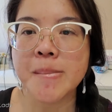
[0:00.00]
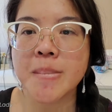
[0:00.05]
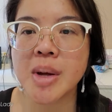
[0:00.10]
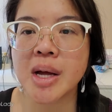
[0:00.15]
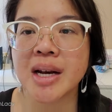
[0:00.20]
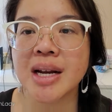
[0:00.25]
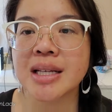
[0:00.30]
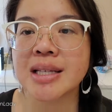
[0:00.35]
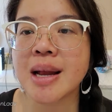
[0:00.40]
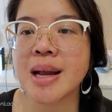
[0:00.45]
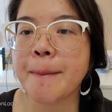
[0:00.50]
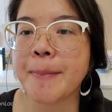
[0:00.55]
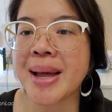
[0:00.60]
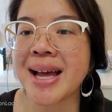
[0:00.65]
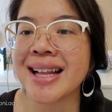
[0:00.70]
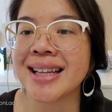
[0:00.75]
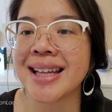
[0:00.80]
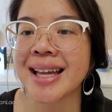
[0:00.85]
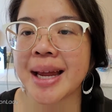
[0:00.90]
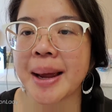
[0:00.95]
And it's not
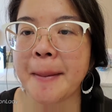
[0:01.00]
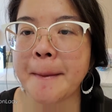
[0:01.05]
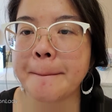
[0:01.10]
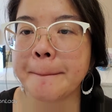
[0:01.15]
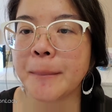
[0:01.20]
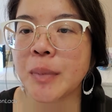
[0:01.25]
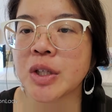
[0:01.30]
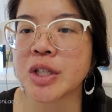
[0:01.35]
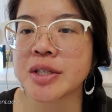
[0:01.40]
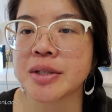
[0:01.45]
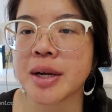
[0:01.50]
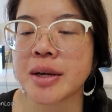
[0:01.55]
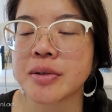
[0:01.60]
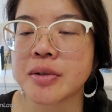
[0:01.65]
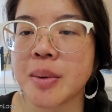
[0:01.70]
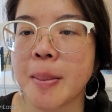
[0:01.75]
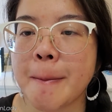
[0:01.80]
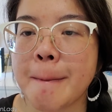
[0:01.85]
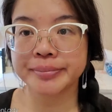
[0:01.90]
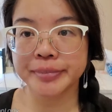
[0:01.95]
pilling, which is
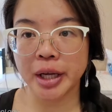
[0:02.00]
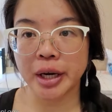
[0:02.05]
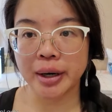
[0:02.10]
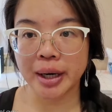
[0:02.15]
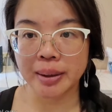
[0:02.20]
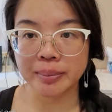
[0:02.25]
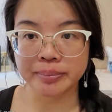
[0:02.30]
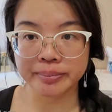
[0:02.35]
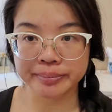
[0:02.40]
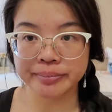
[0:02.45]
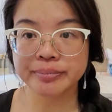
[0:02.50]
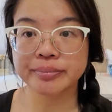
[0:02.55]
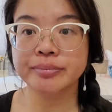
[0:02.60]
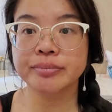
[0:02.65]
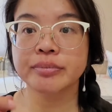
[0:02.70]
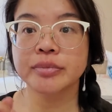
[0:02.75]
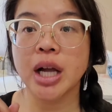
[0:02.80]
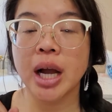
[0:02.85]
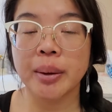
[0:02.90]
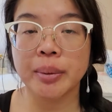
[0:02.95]
nice. All right,
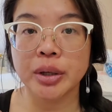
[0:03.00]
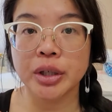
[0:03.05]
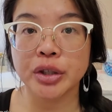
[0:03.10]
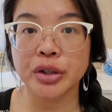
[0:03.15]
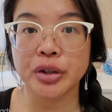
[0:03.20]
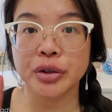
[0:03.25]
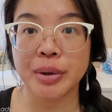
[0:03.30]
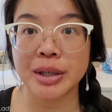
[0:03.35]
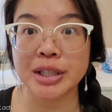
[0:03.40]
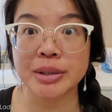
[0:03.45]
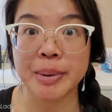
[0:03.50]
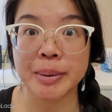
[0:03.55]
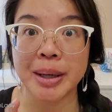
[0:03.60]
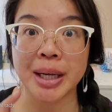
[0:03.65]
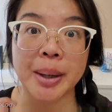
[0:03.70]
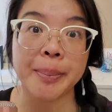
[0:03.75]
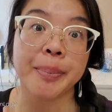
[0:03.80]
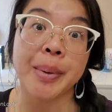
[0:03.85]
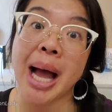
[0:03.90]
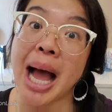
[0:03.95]
I'm going to do the rest of my
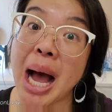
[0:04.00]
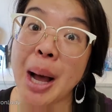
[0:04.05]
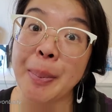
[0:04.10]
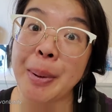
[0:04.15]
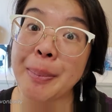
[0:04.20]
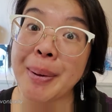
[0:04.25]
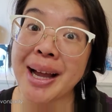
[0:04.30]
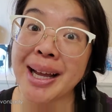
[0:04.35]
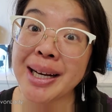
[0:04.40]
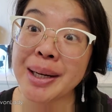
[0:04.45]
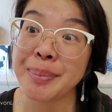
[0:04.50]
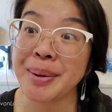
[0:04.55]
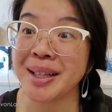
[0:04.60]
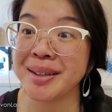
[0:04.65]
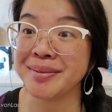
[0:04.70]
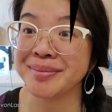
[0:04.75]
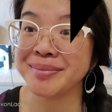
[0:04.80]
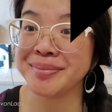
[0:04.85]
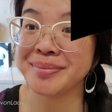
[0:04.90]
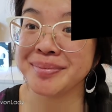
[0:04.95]
makeup. I'll be back in a bit.
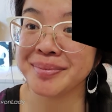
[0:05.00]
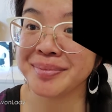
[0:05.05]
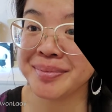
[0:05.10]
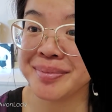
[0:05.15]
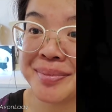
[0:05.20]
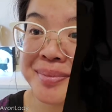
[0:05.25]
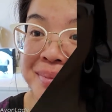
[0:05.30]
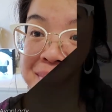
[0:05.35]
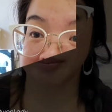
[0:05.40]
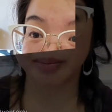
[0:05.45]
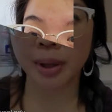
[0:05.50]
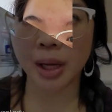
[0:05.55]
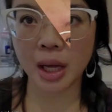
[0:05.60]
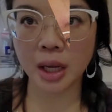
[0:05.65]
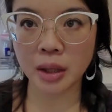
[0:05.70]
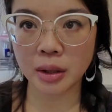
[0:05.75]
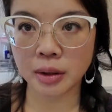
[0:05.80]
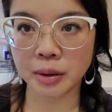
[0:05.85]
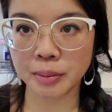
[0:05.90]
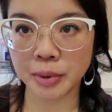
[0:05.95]
I am
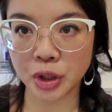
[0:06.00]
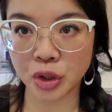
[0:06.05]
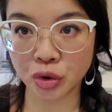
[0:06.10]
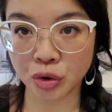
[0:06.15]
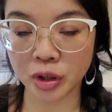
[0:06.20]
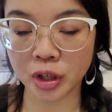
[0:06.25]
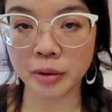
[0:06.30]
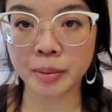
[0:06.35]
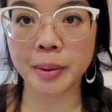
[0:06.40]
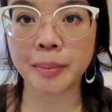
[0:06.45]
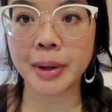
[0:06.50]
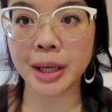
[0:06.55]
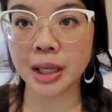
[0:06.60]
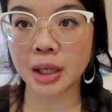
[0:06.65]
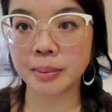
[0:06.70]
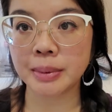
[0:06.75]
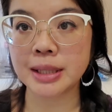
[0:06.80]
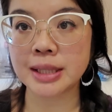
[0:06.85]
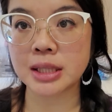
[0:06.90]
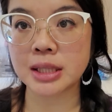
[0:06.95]
back. The majority of my makeup is